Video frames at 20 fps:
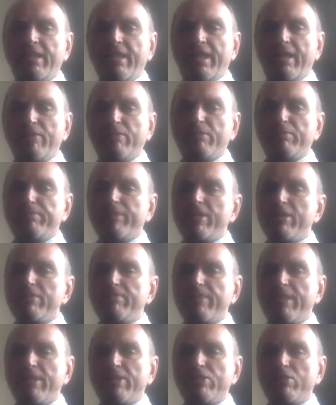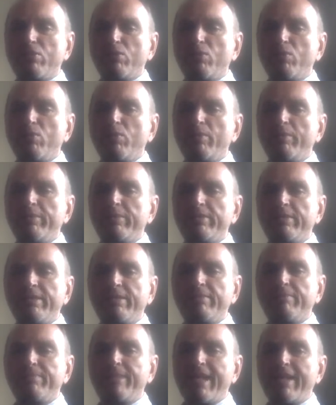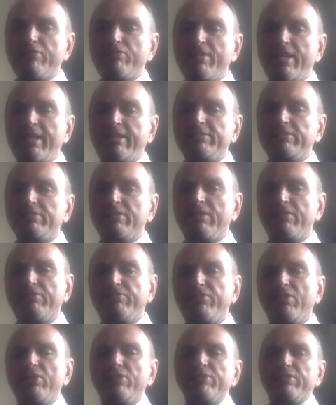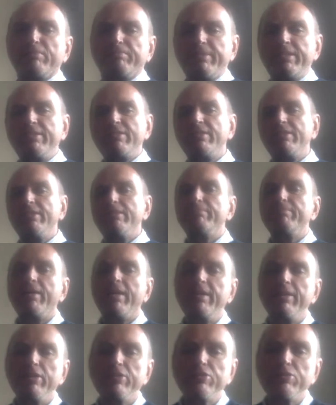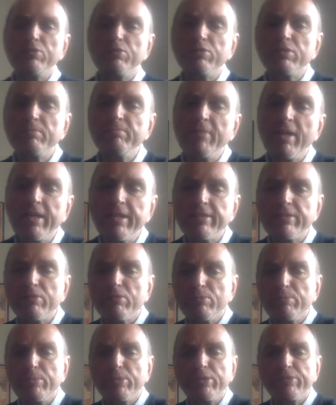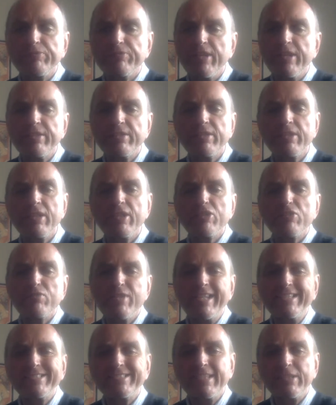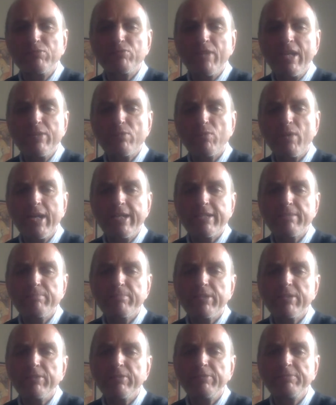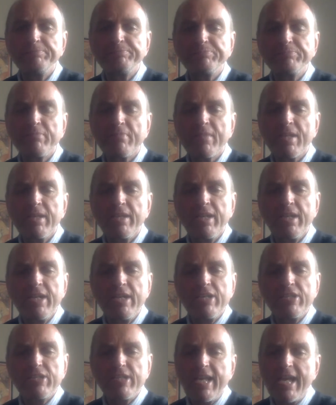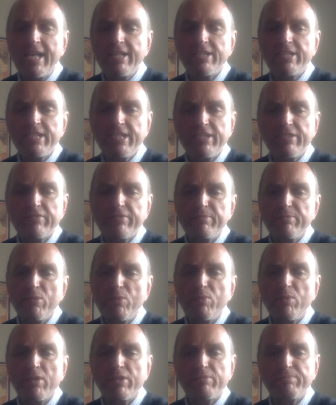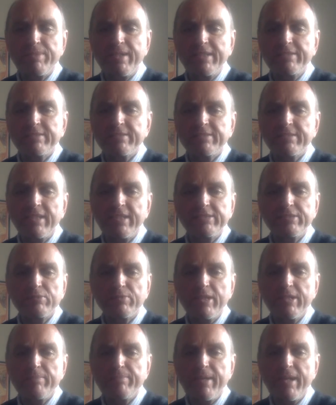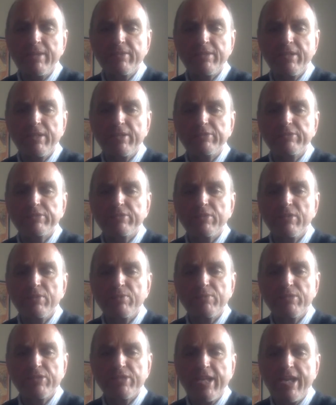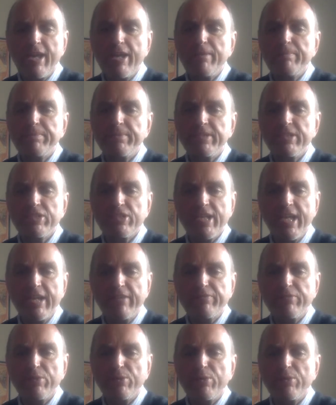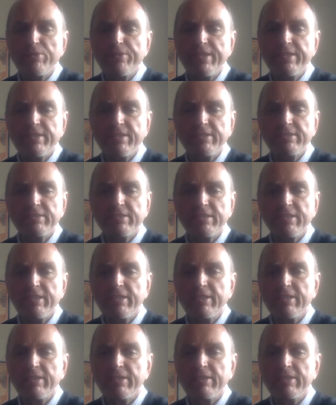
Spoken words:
and were approached by a tall woman in a black dress, followed obediently by her shorter minder or boyfriend, dressed in red, white and blue. She handed each of them a wad of plasticized £20 notes, which they openly checked for authenticity.